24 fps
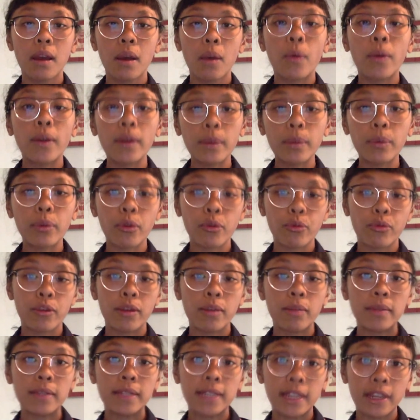When
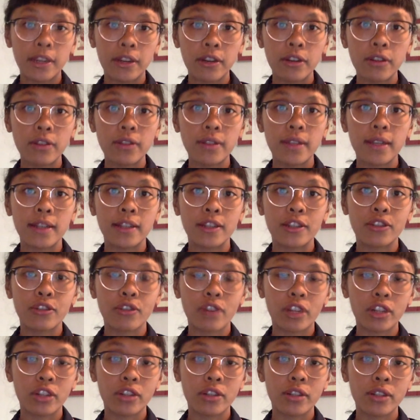appropriate, materials and
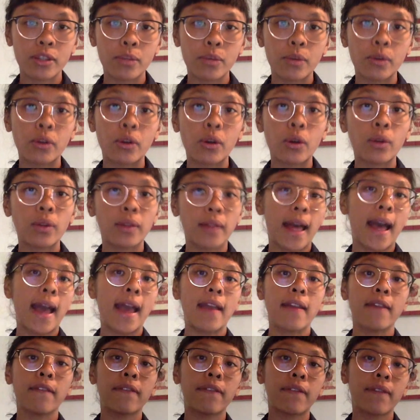instructions will go
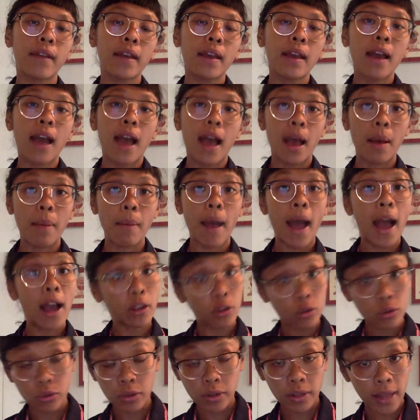live on
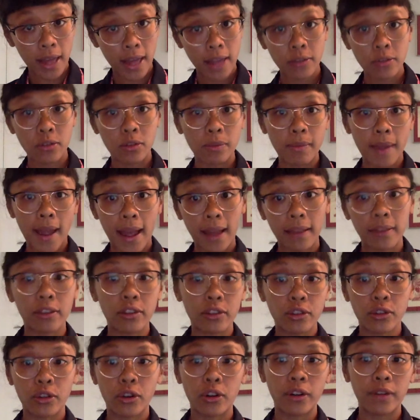Google Classroom at the
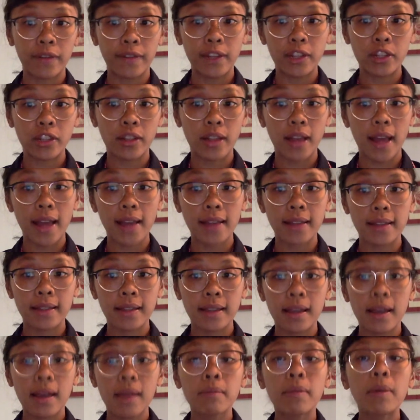start of each class.
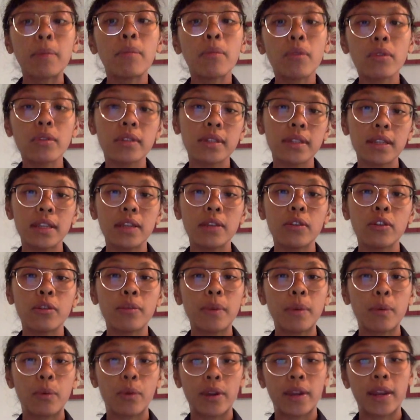But mostly you'll
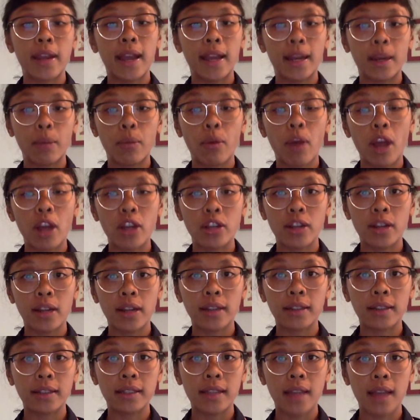be working on a
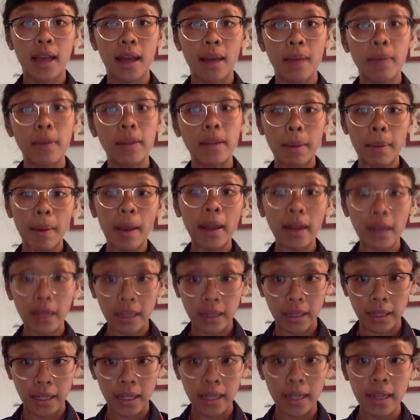project
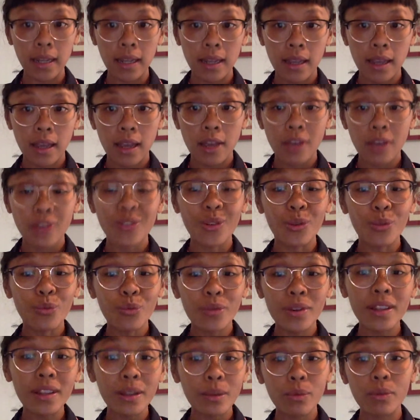independently. So
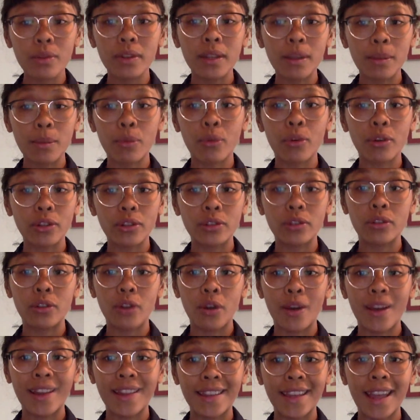really important to
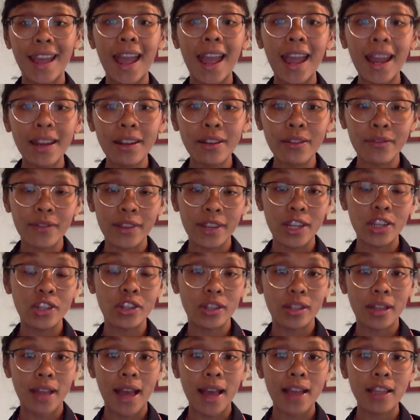know, at the end of
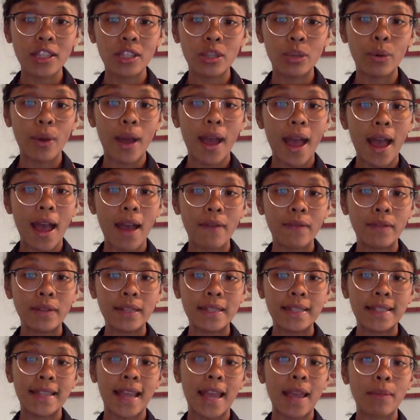each class, you will have an
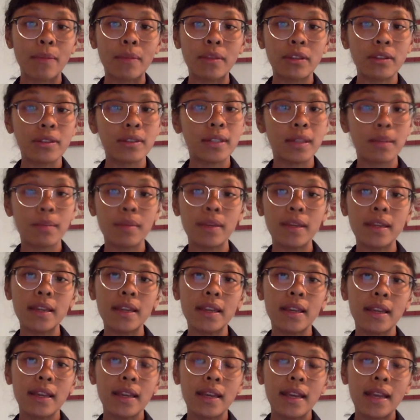assignment to submit,
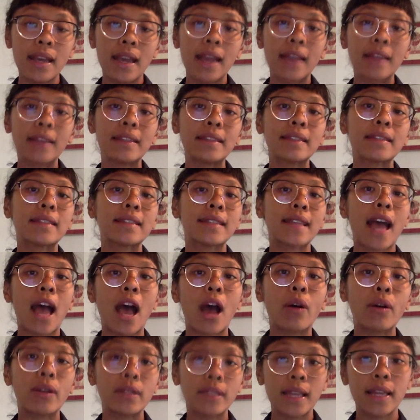and this is
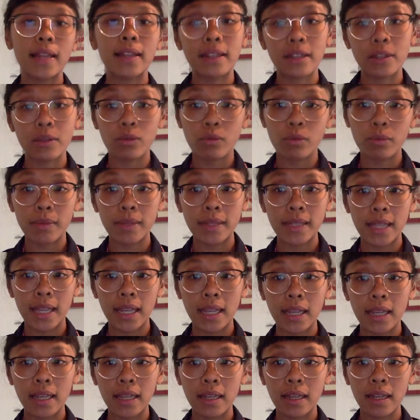how attendance will be
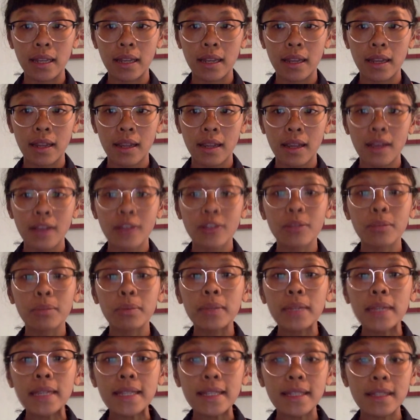taken. So
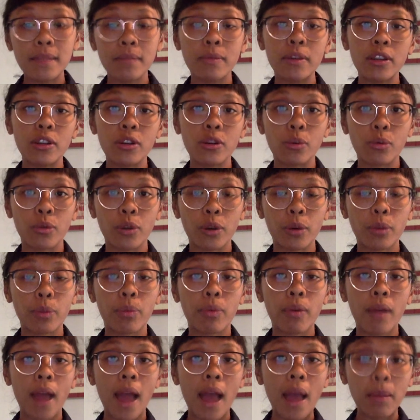please submit your work
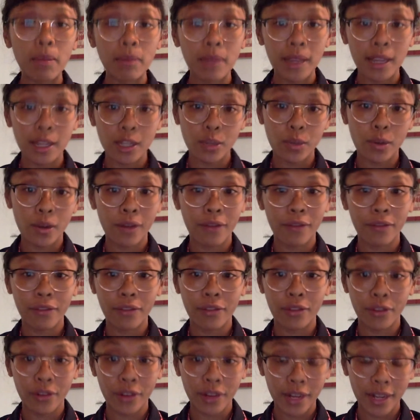promptly at
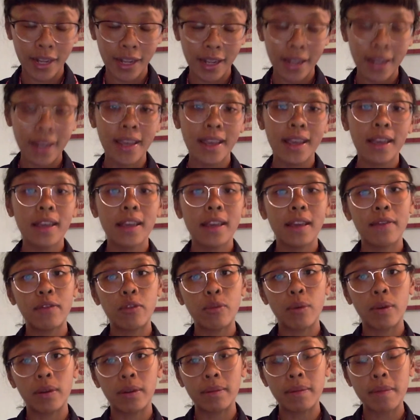12:30 if
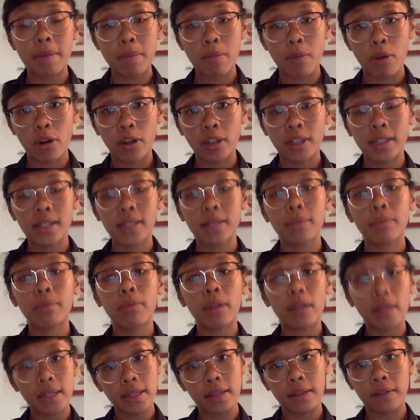you want to be marked
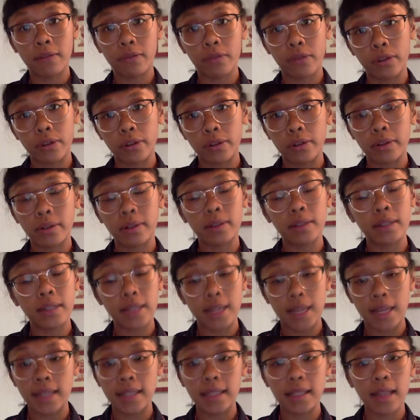present for the
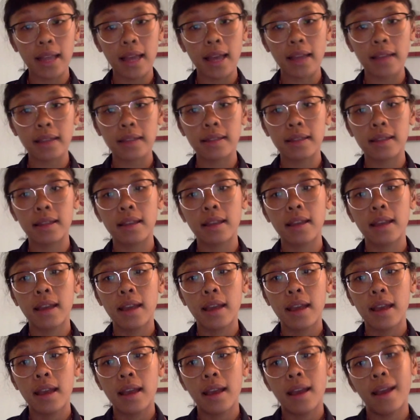day's class.
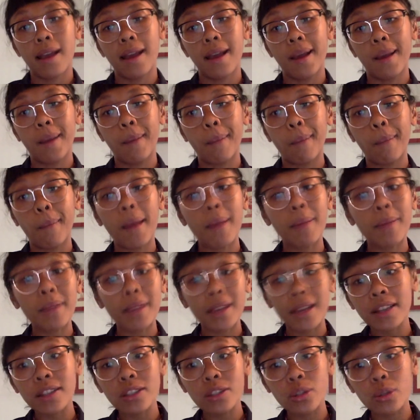And
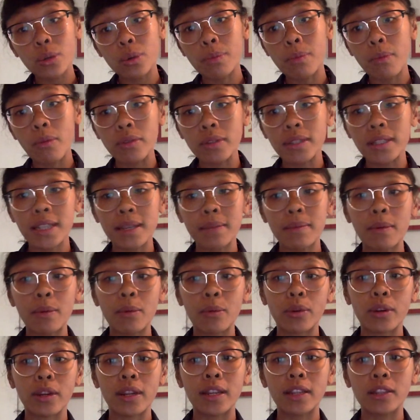because you'll mostly be
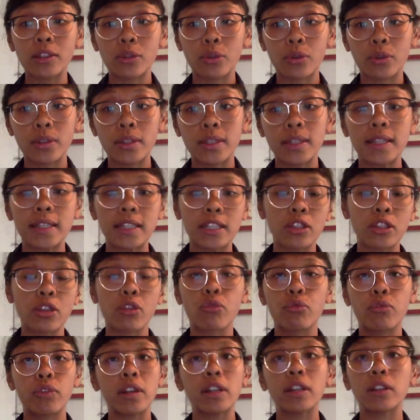working towards these
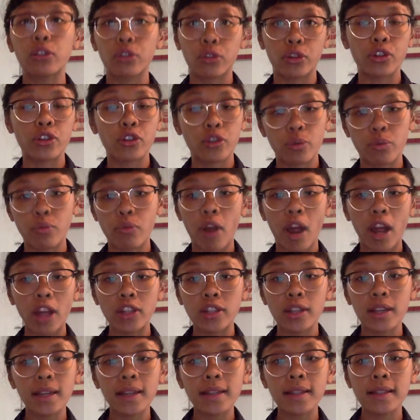3 larger
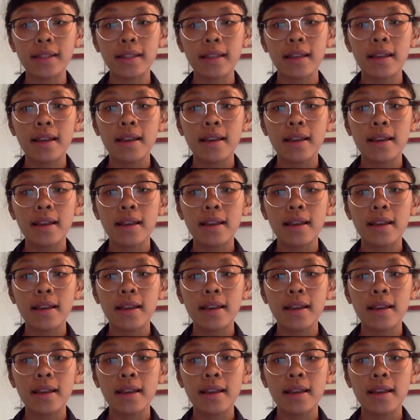projects,